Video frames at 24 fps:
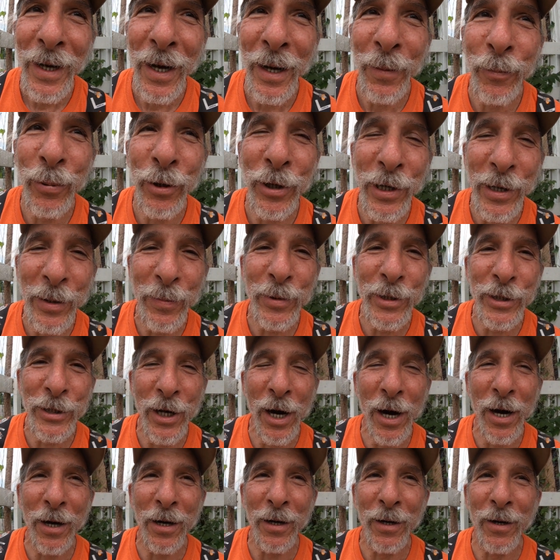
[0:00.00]
a pretty
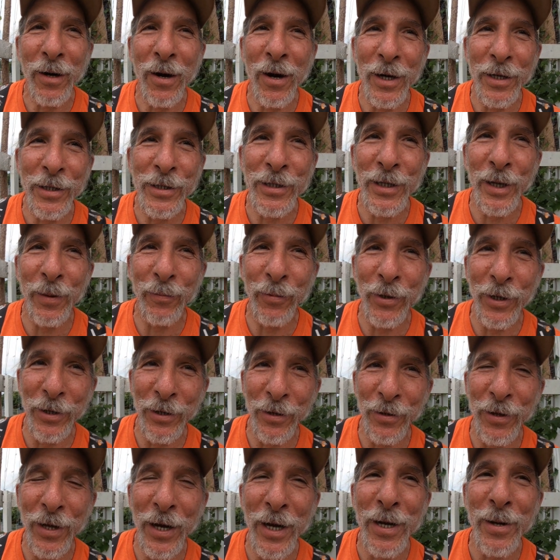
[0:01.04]
bizarre concept when
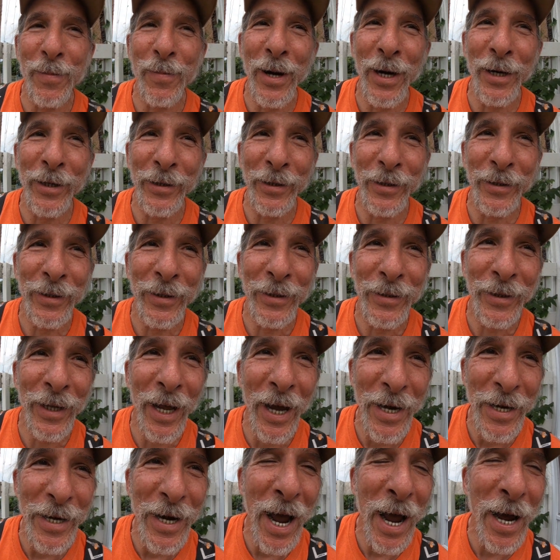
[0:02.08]
you think about it.
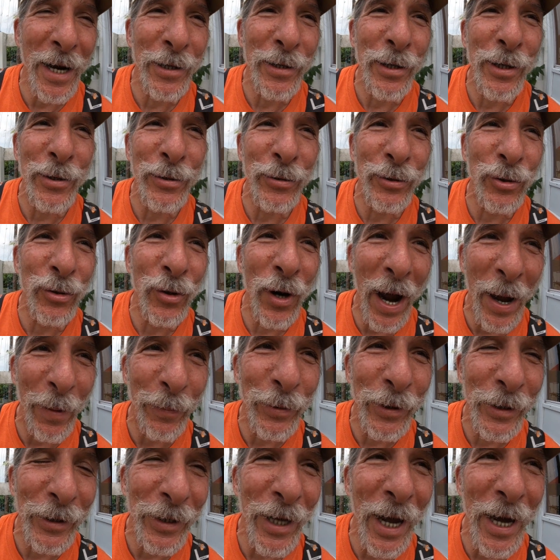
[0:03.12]
Light. How do you
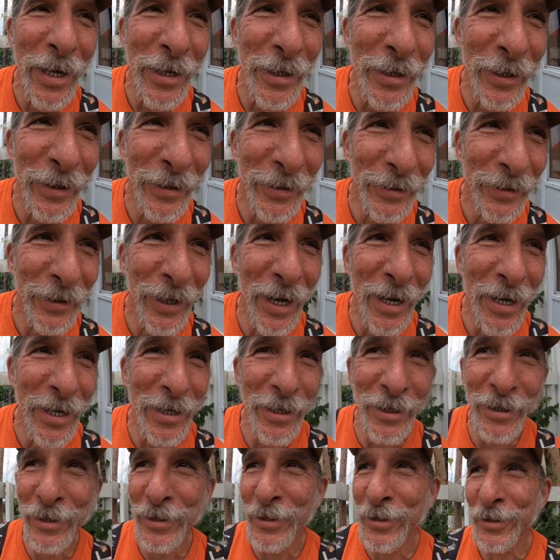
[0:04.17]
trap light? Light
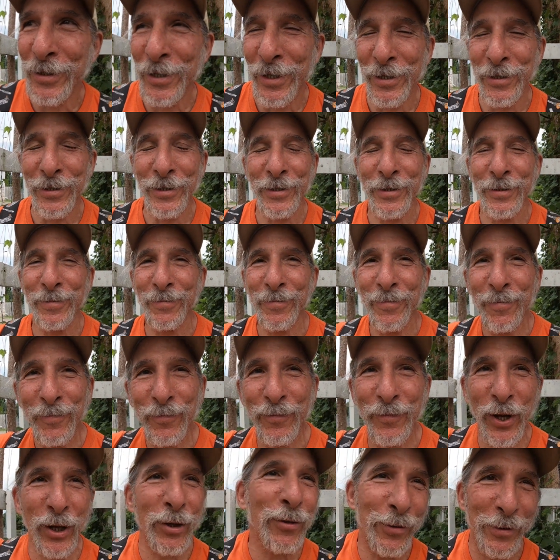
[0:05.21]
is this,
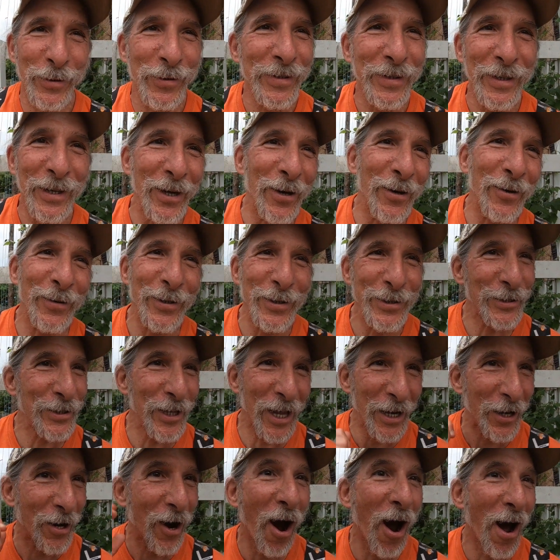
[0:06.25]
it's
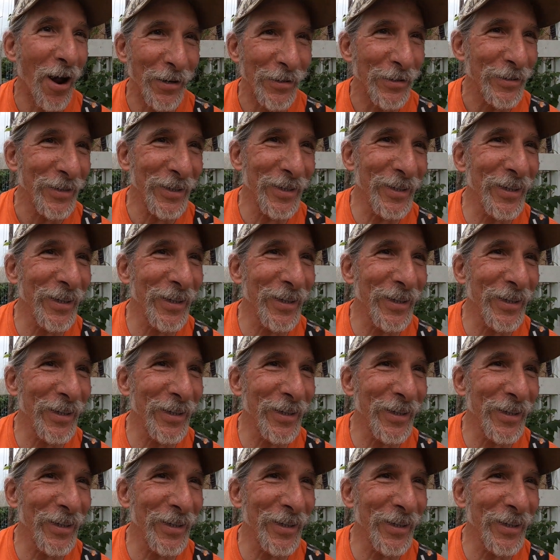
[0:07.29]
like gone.